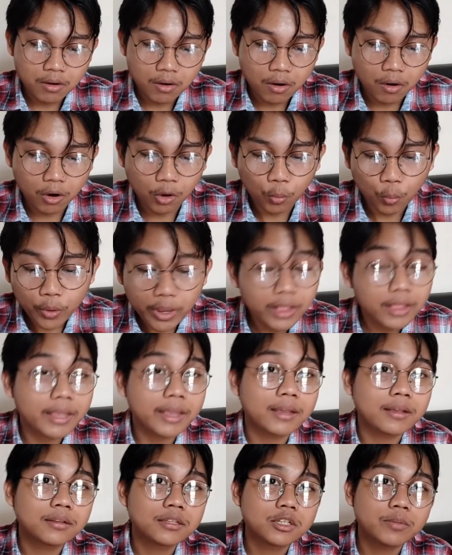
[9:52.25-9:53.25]
or
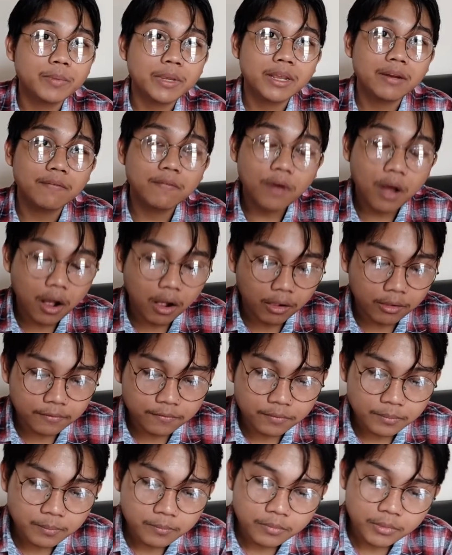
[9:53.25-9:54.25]
willing to be involved
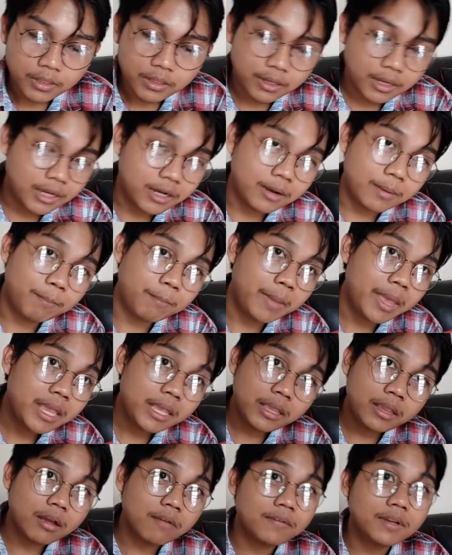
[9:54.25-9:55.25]
in the
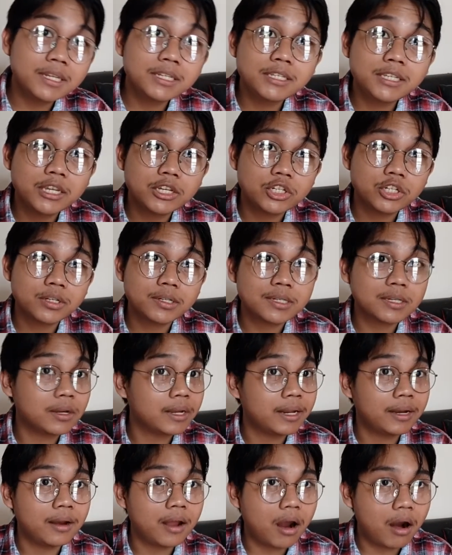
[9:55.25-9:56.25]
making of decisions
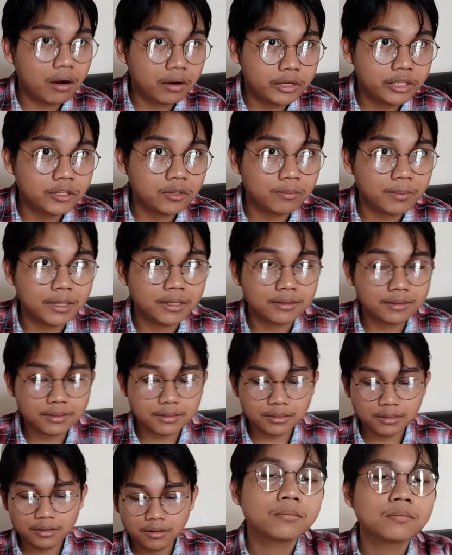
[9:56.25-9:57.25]
and
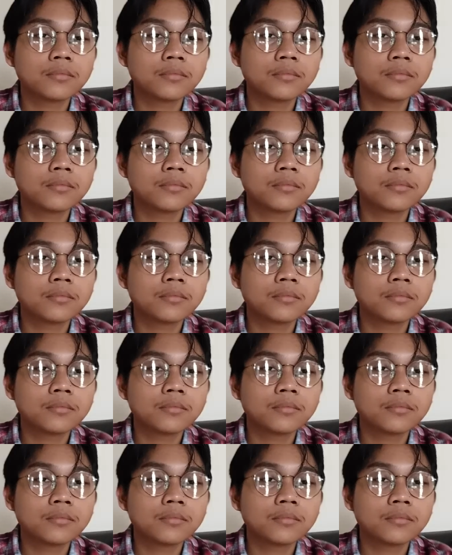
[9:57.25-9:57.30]
arguments.